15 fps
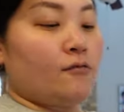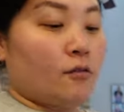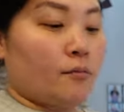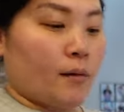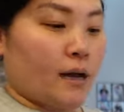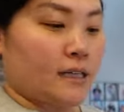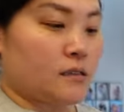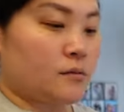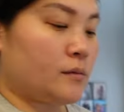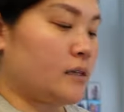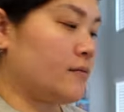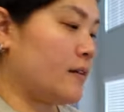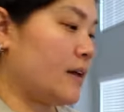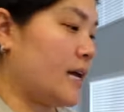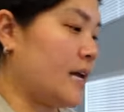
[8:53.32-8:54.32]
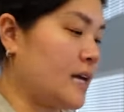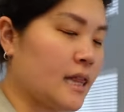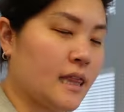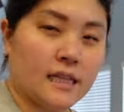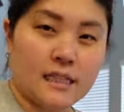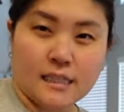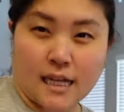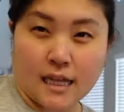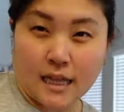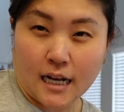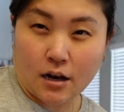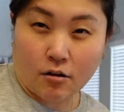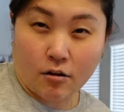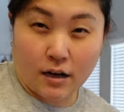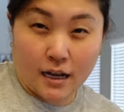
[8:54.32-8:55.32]
of reminds me of like the set that
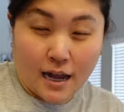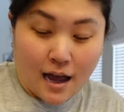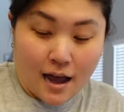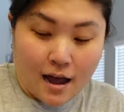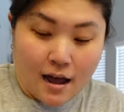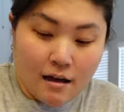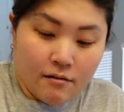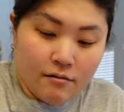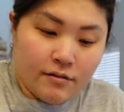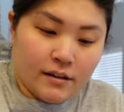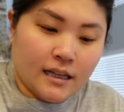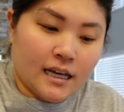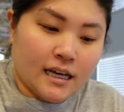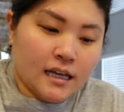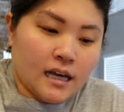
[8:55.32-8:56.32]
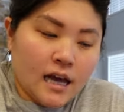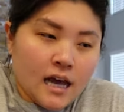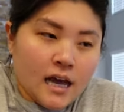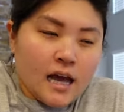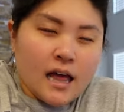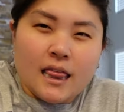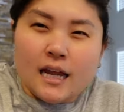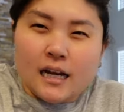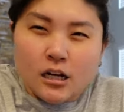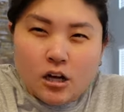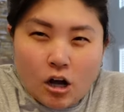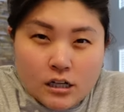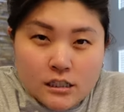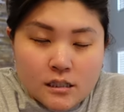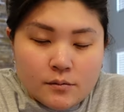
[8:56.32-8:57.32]
I already have and like that
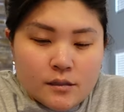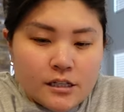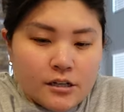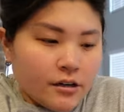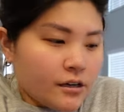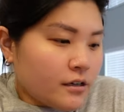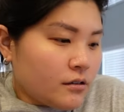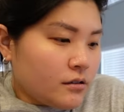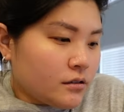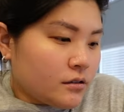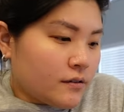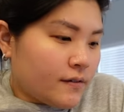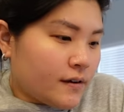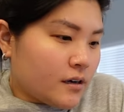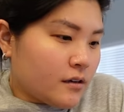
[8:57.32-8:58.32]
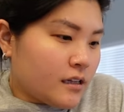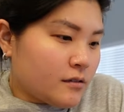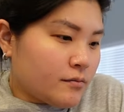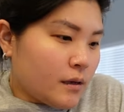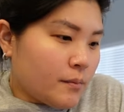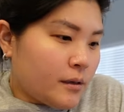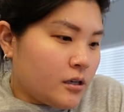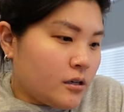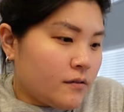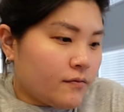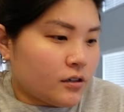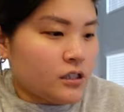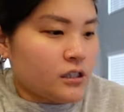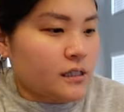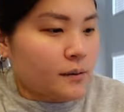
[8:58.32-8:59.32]
gauzy material. So I figured this might be good
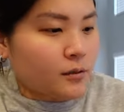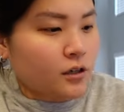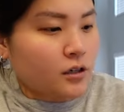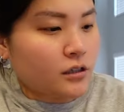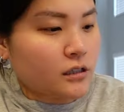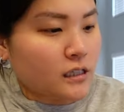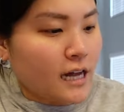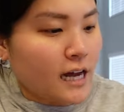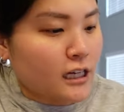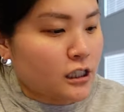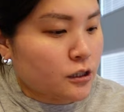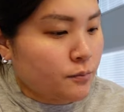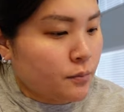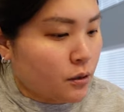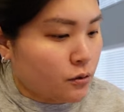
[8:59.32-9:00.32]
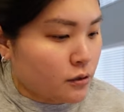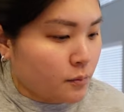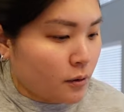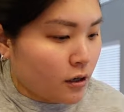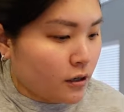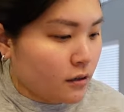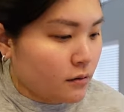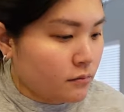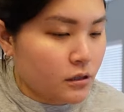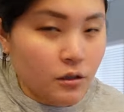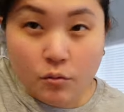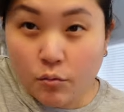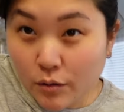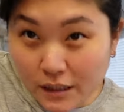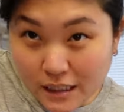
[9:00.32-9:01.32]
for summer slash postpartum.
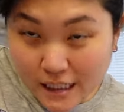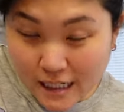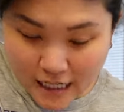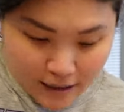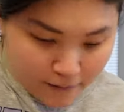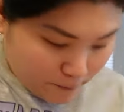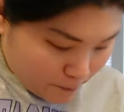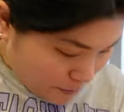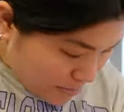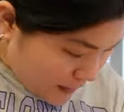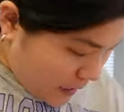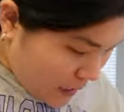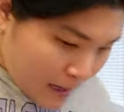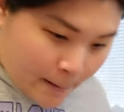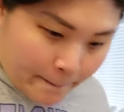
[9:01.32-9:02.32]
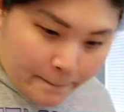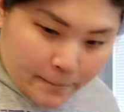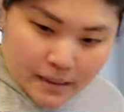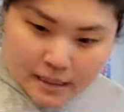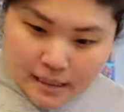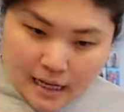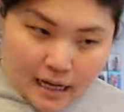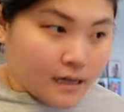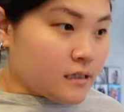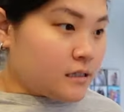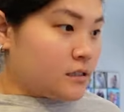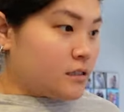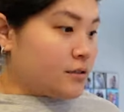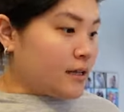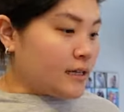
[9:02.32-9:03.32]
So we'll see. But yeah,
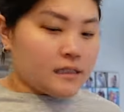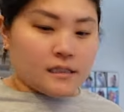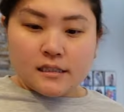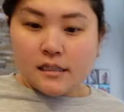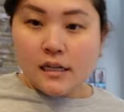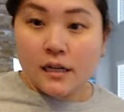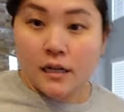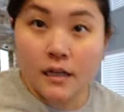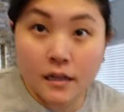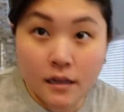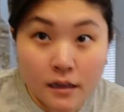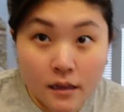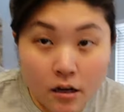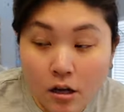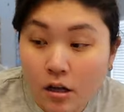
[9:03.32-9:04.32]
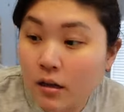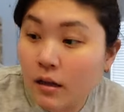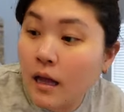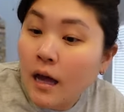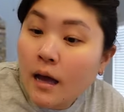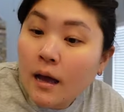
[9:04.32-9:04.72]
so that's the haul. I'm